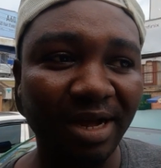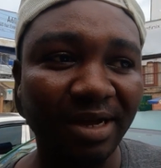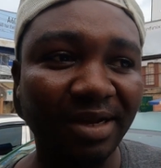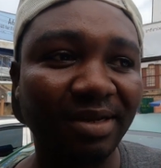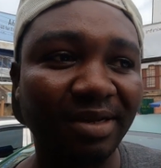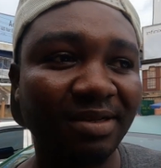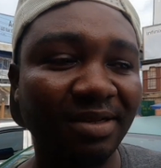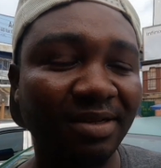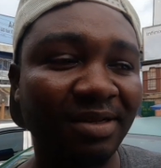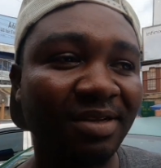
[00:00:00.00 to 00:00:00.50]
back,
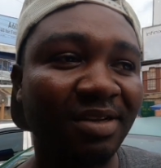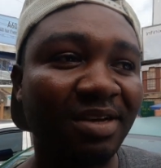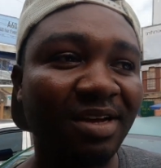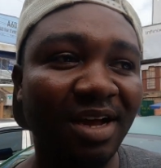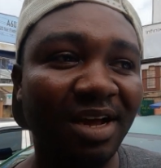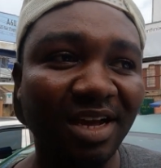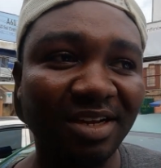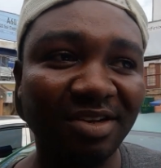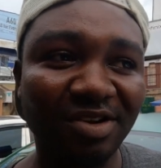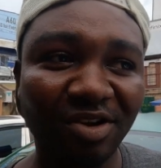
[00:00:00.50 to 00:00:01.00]

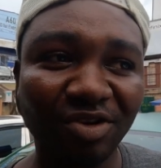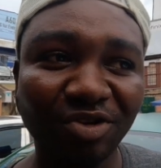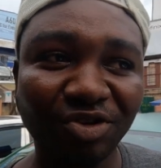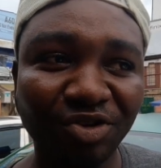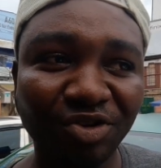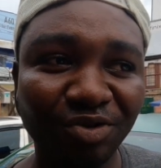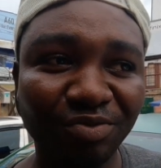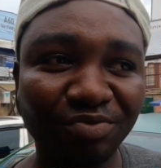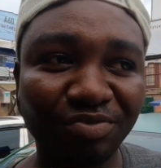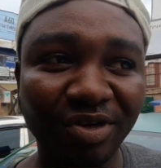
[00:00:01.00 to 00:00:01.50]
as long as
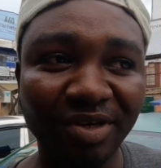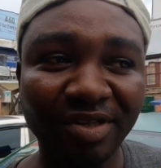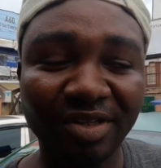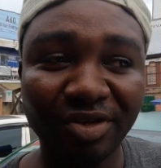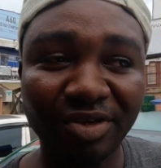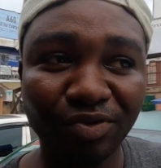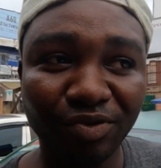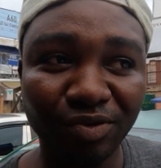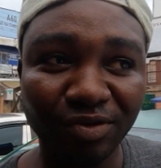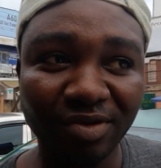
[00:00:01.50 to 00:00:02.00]
you don't break
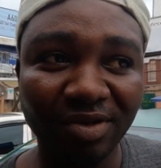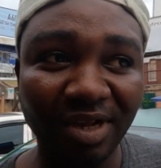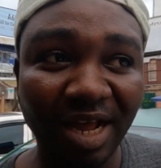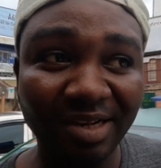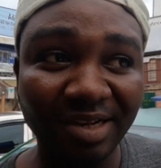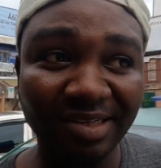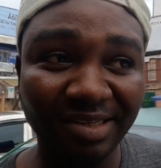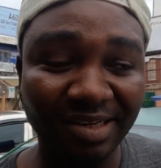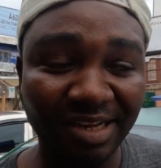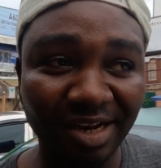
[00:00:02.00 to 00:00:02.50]
the rules,
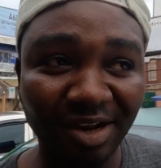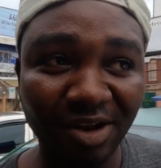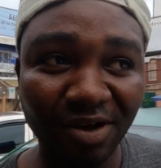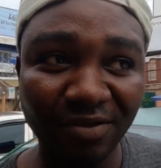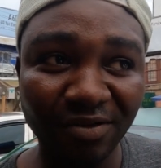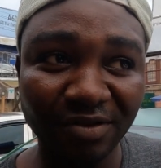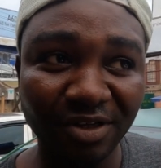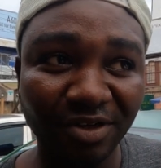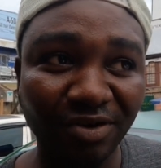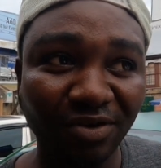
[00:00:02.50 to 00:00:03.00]
as in the
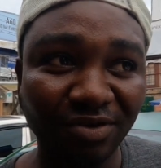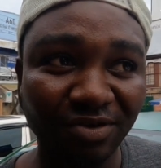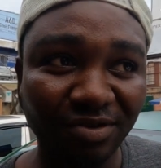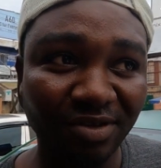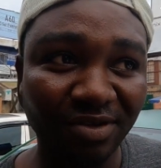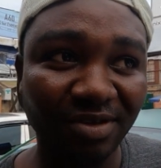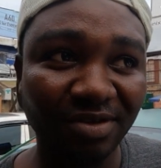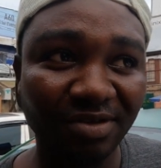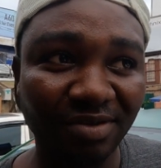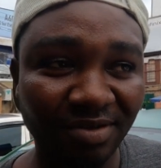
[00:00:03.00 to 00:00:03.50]
law of the country.